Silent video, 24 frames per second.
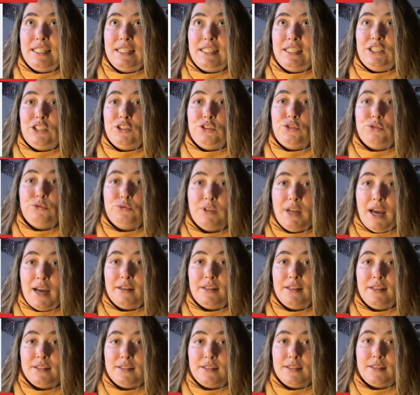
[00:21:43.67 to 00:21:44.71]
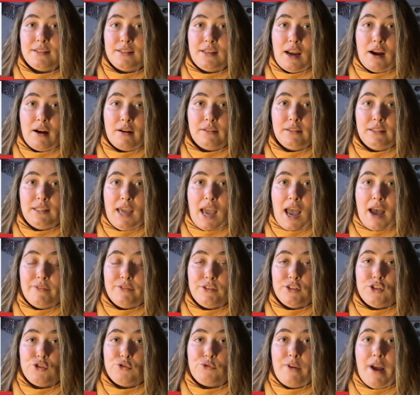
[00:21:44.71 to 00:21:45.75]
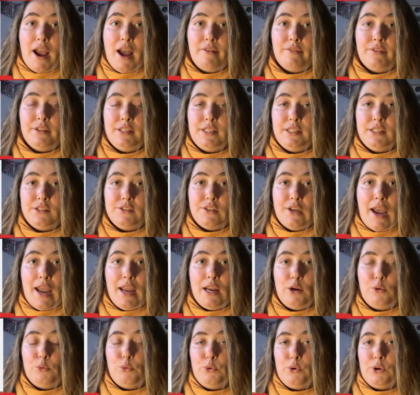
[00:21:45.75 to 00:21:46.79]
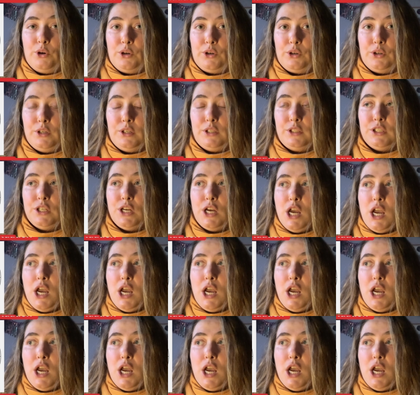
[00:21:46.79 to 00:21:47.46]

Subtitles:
you do not necessarily have to travel the entire world